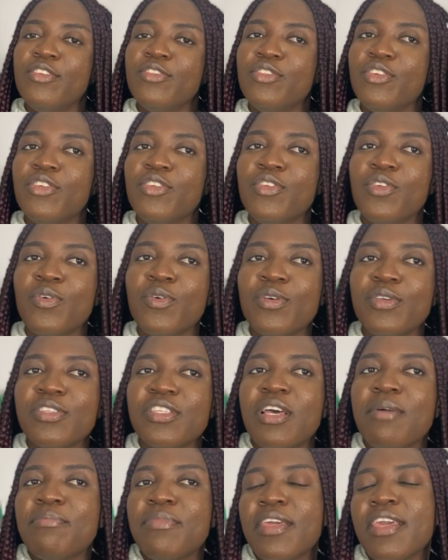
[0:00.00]
you should know
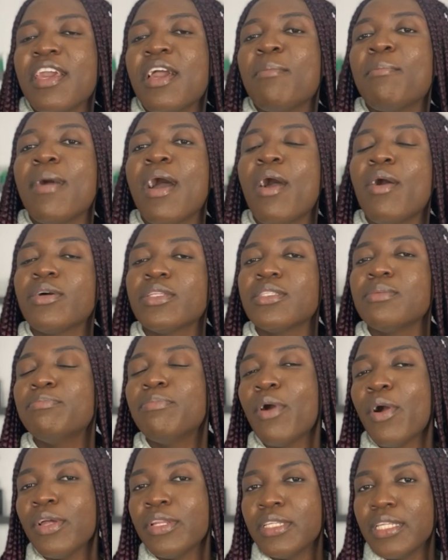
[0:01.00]
something about
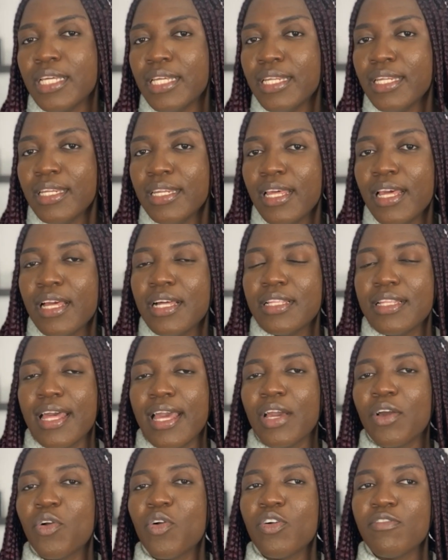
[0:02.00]
bonding,
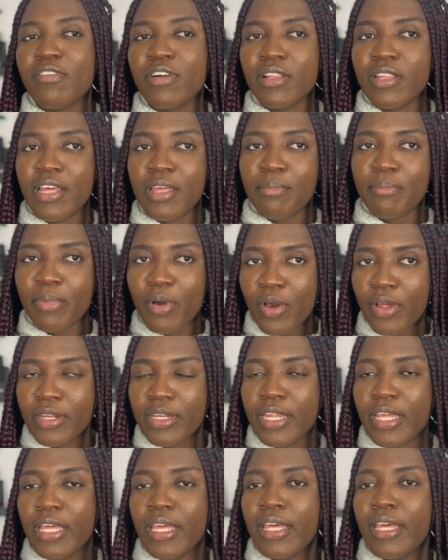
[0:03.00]
like covalent
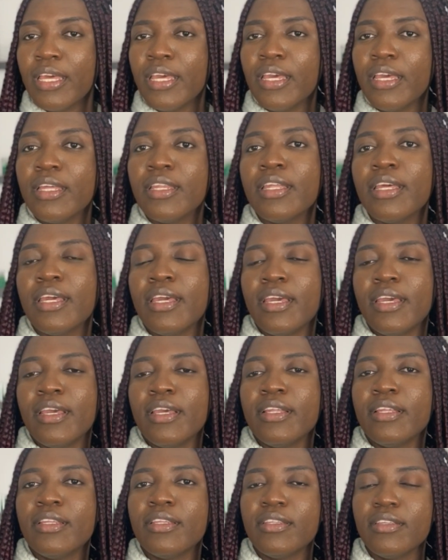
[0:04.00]
bonding
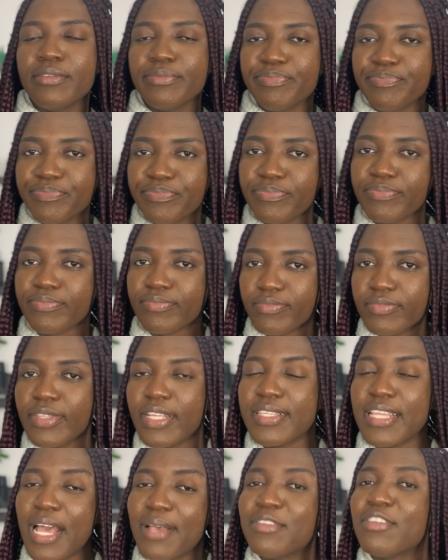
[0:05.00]
and
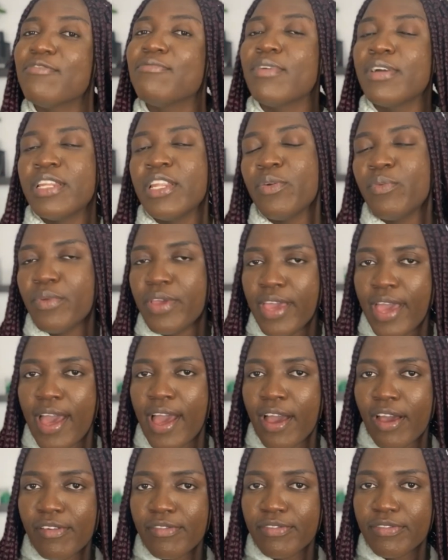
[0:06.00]
the types of bonding we
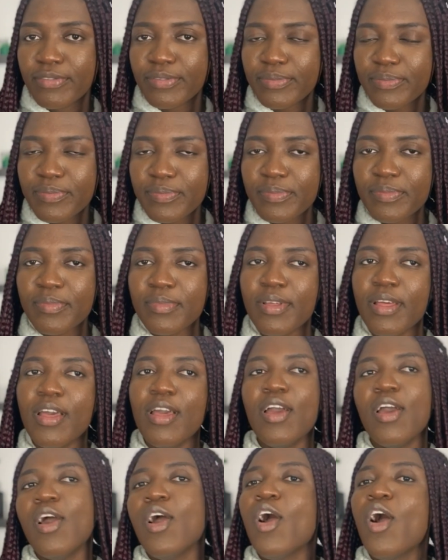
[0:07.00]
have.
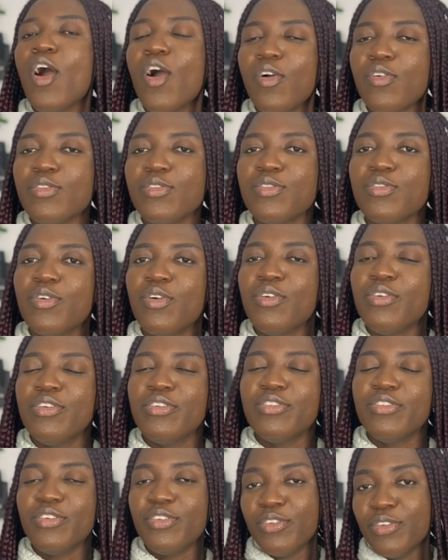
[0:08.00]
Also,
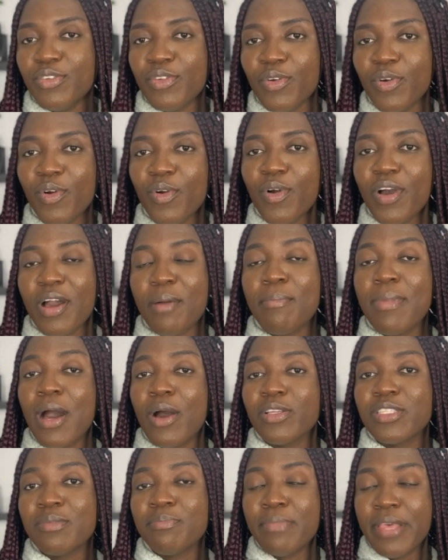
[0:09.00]
you should know
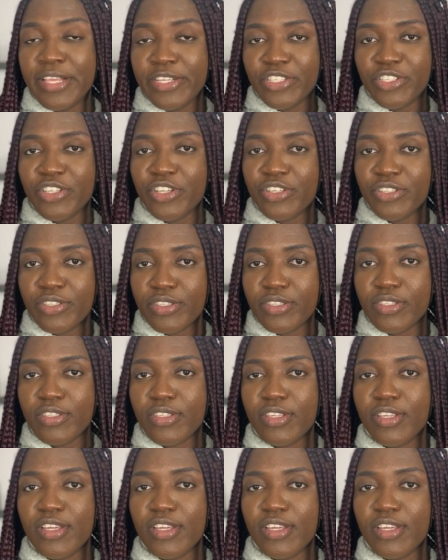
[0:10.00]
about mixtures.